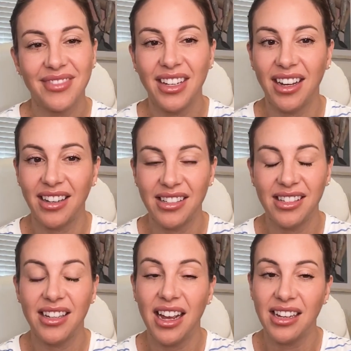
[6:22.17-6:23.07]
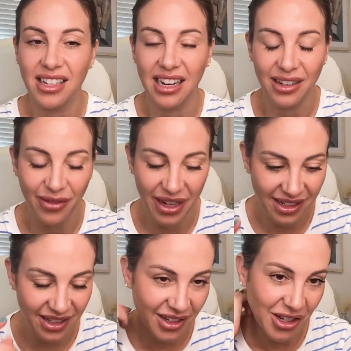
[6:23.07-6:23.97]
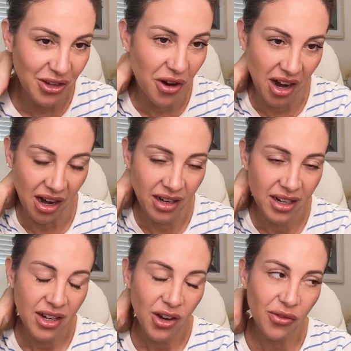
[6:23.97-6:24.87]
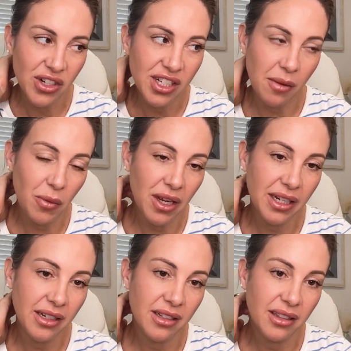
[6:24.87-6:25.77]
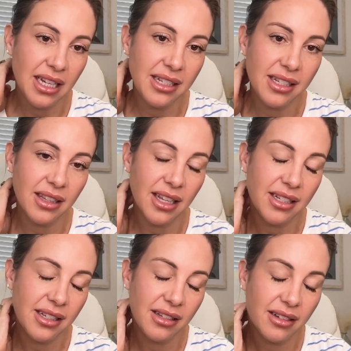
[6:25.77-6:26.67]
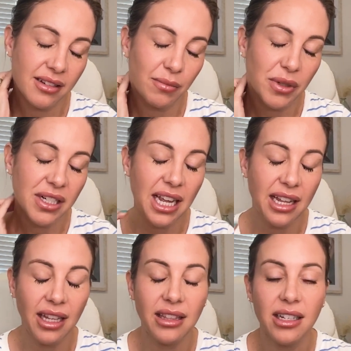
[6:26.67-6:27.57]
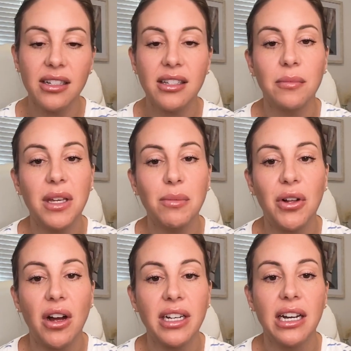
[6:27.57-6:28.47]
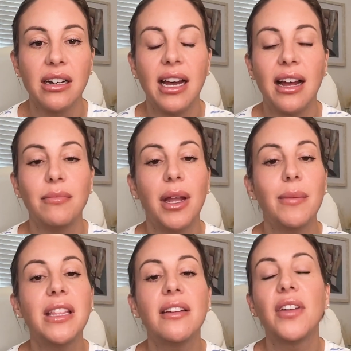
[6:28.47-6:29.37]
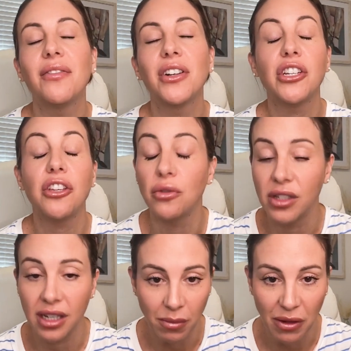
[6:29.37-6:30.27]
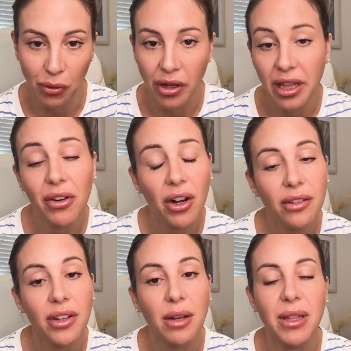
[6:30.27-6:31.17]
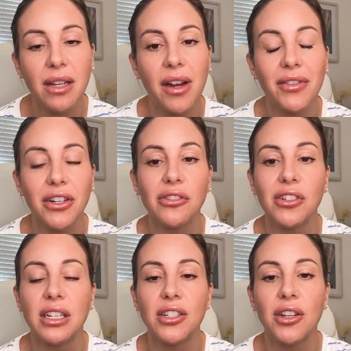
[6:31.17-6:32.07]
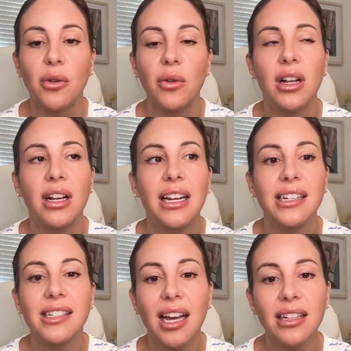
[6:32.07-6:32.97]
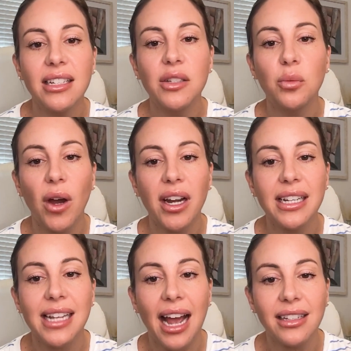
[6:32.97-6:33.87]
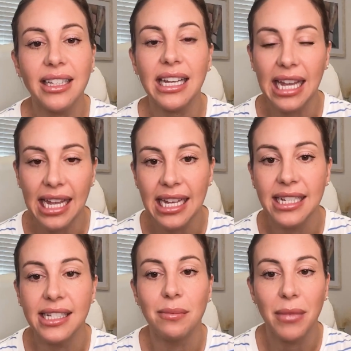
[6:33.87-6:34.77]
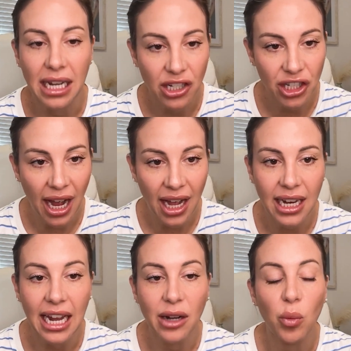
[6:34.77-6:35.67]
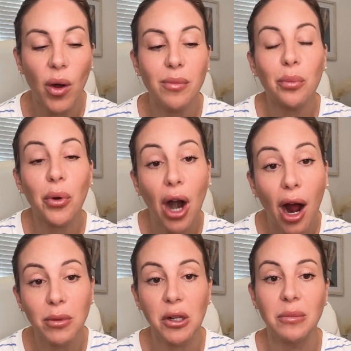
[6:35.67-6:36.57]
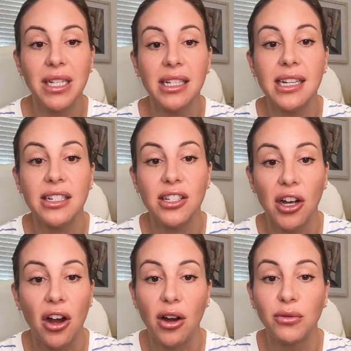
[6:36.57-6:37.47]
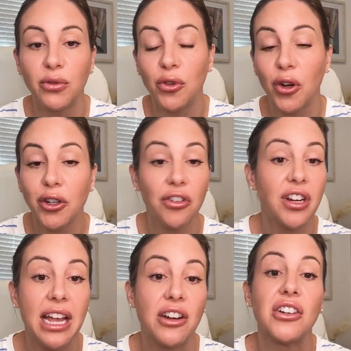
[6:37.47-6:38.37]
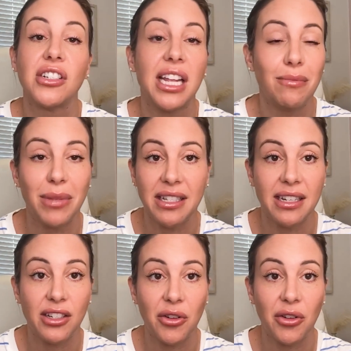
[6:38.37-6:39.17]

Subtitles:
Yes, yes, and advanced you are. For someone, let's pretend like there's some people on here that maybe they've never used it before. They've heard of it, but they've never used it. So tell us what exactly is ManyChat and what problem does it solve for creators and business